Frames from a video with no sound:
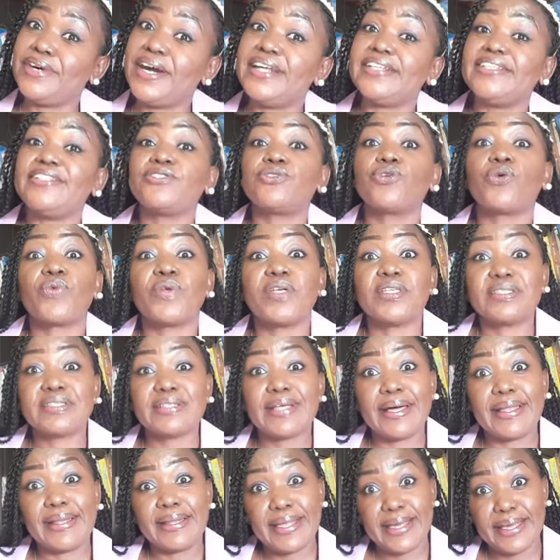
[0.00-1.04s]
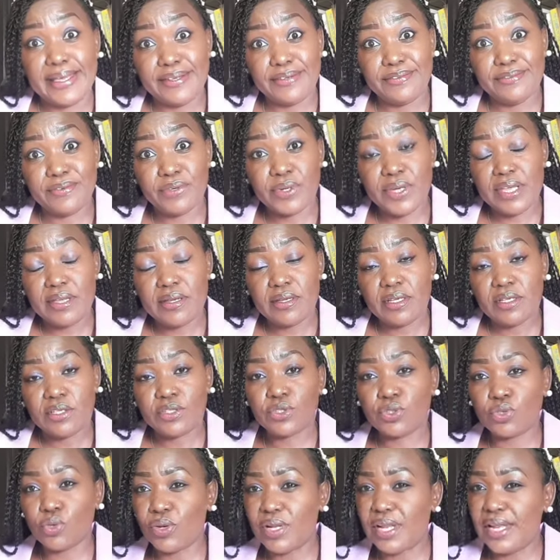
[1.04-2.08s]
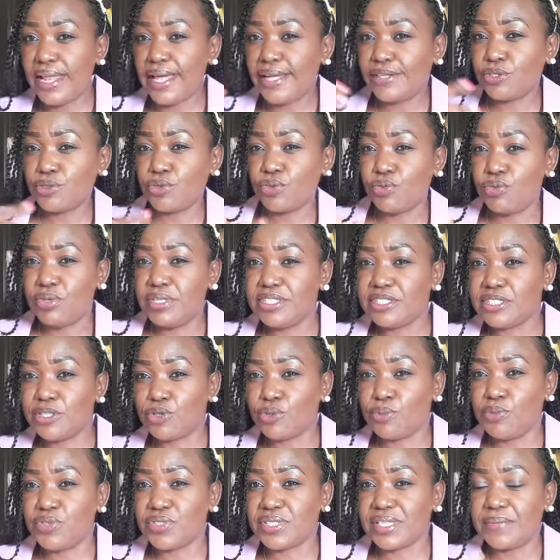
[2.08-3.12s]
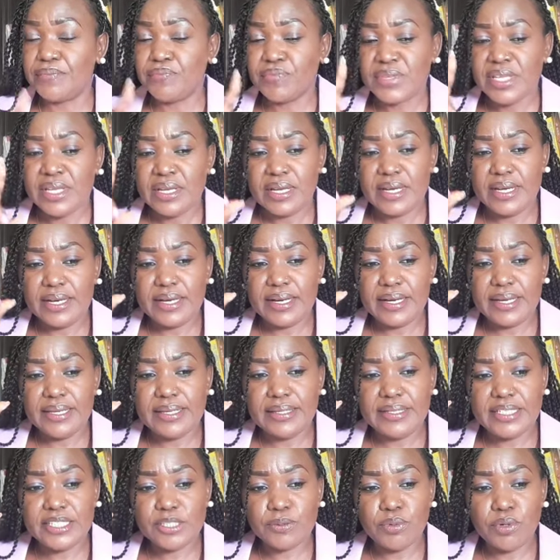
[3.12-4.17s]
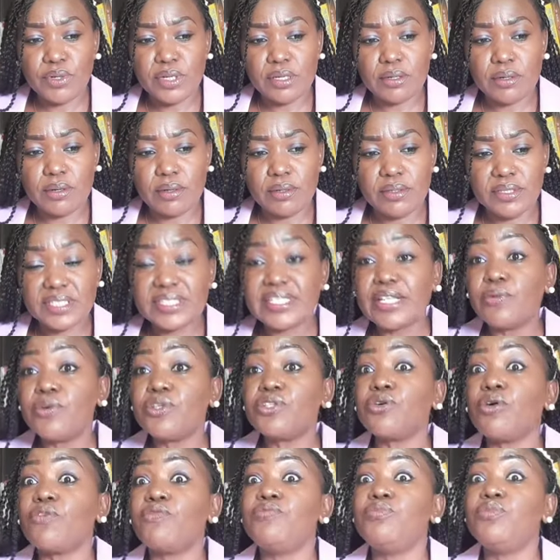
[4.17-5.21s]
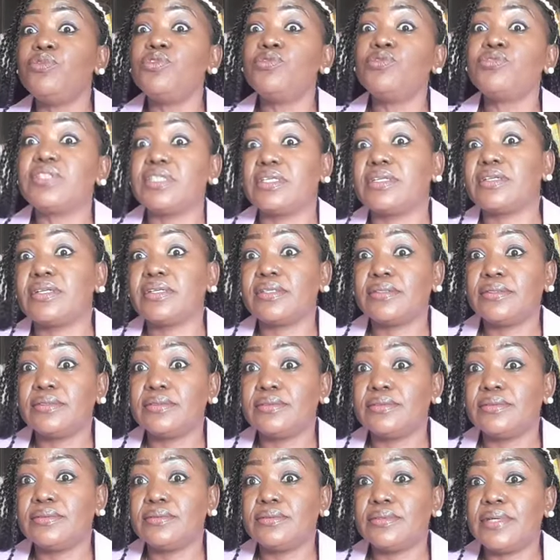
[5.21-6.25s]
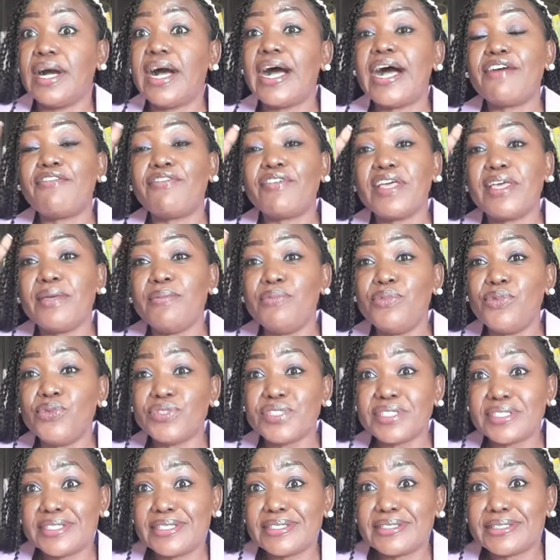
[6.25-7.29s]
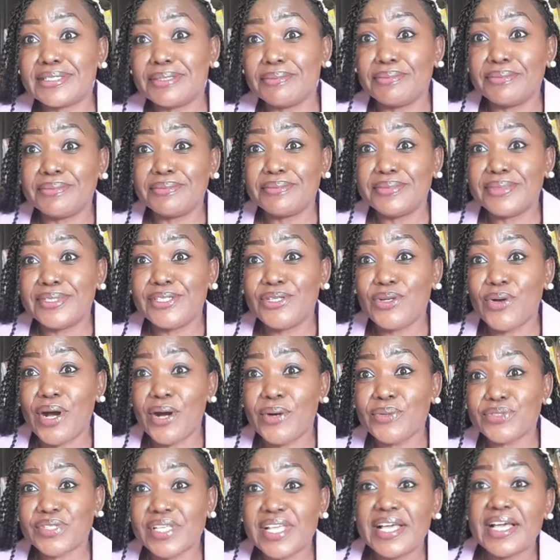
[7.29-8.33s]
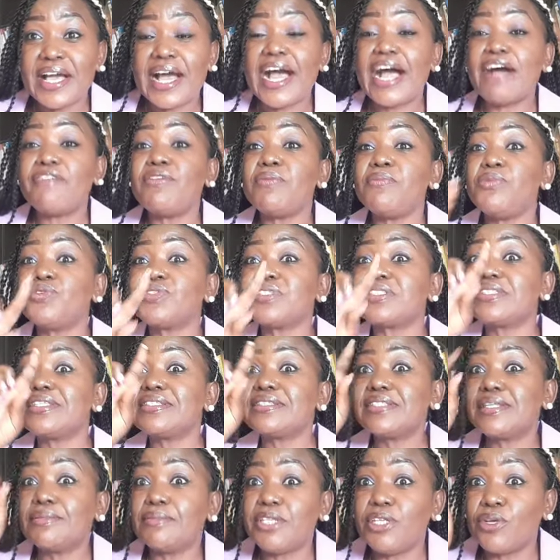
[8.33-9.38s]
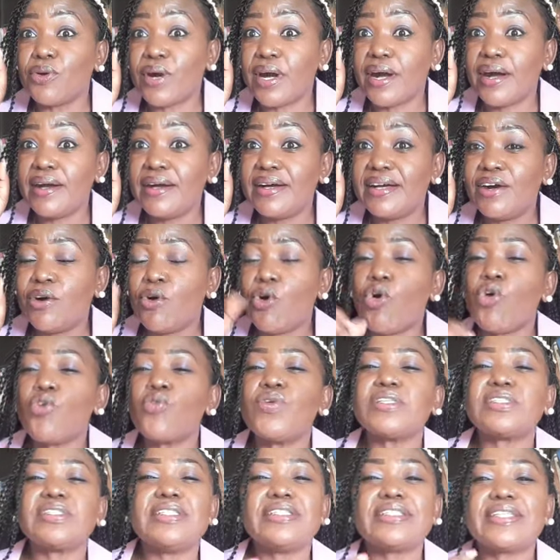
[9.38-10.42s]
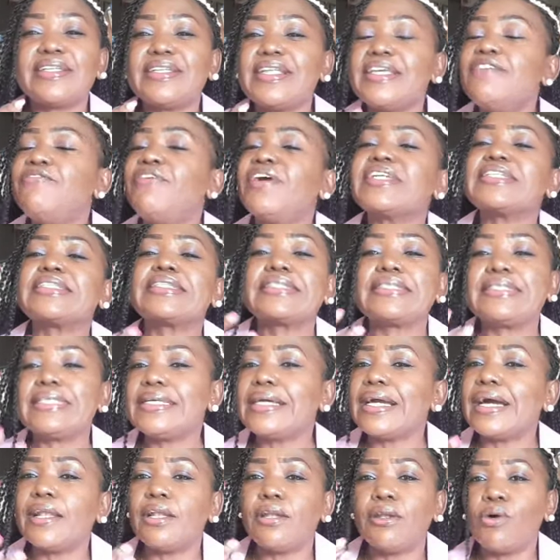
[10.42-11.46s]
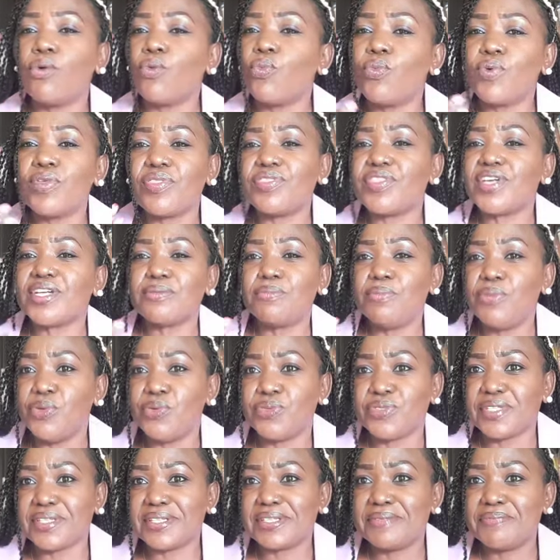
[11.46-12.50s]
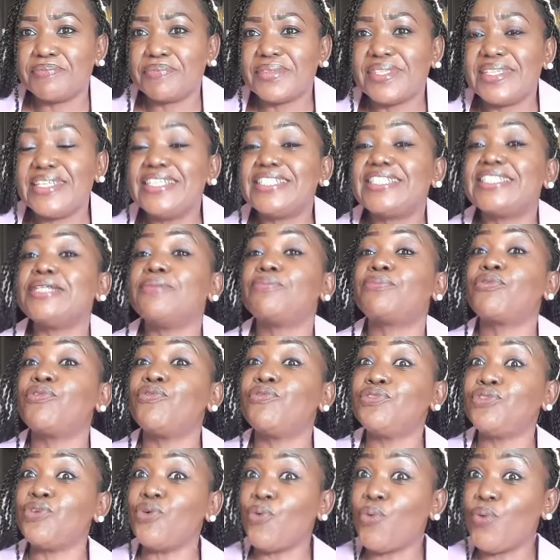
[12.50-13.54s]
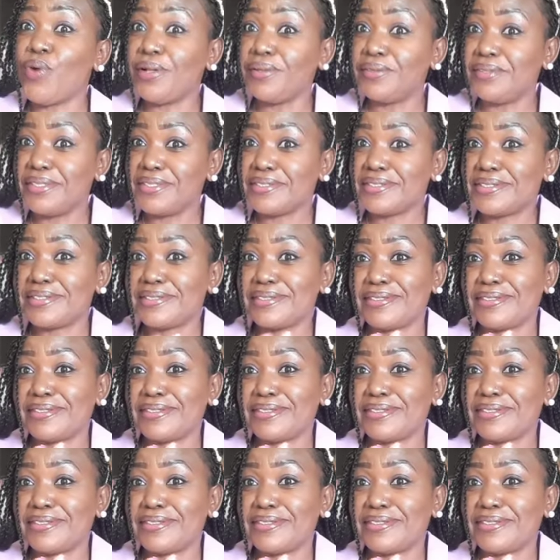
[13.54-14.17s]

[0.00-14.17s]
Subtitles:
and is always alive, okay? So learn to listen to music. In his book, he called it The Ritual of Music. Have a music system in your house. Have a music system in your car. Always listen. In fact, sing along with that music. It improves your wellness.